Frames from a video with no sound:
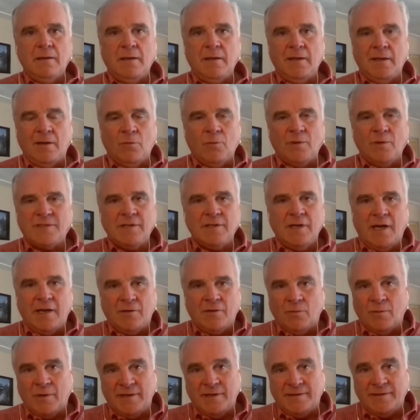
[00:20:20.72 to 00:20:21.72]
I don't
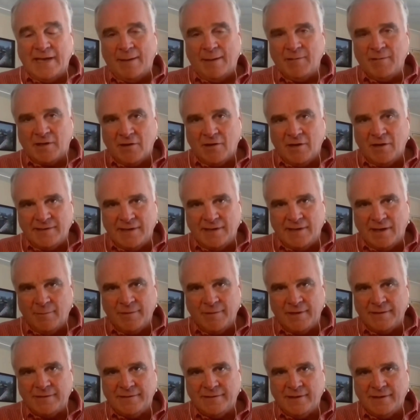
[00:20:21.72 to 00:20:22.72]
know what a tablet costs now,
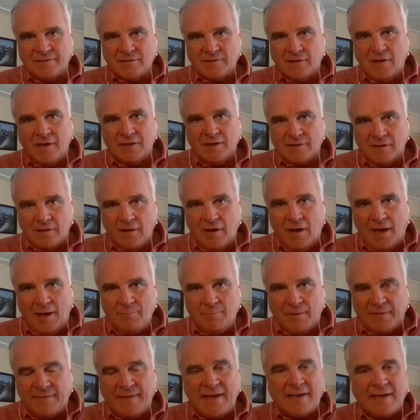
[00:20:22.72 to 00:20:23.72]
but it doesn't cost a
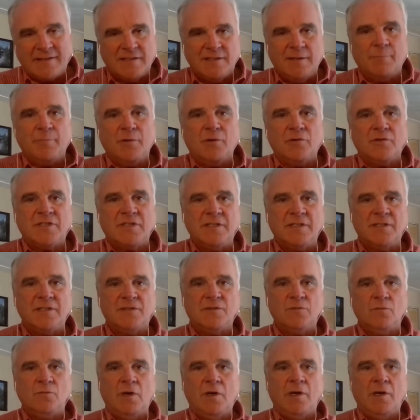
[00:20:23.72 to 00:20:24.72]
lot. But that's the
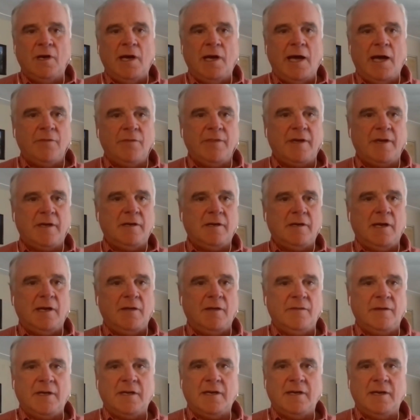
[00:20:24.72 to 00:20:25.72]
person's, how are they
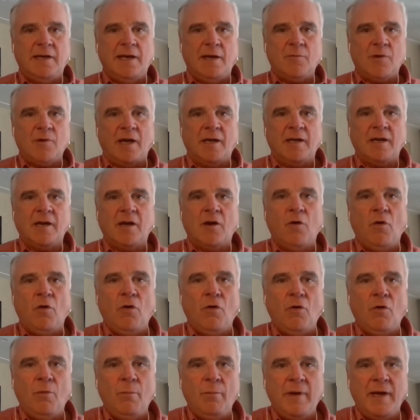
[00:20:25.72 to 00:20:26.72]
gonna network? I'm gonna go
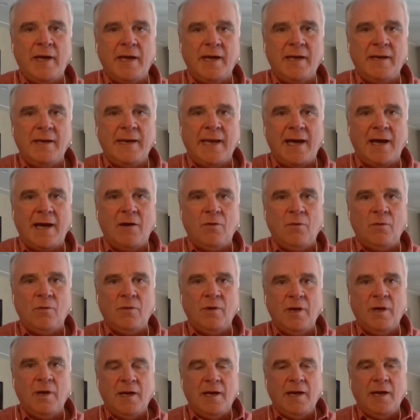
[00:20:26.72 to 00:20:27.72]
home and
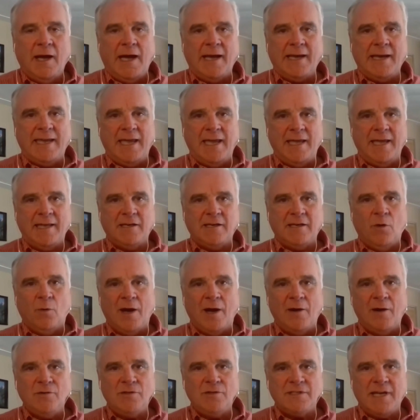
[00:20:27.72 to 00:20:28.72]
now I can't
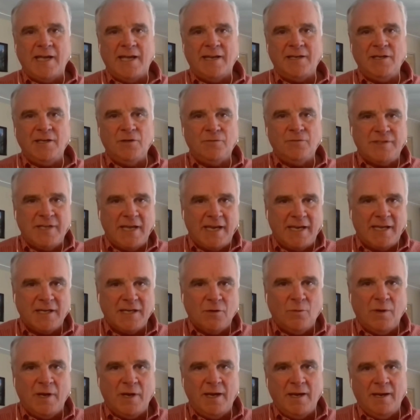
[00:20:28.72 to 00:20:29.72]
go out, and you've
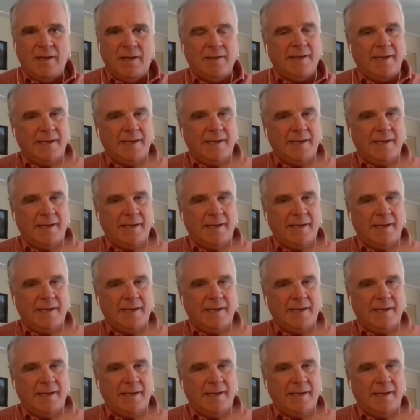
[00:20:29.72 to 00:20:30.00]
taken away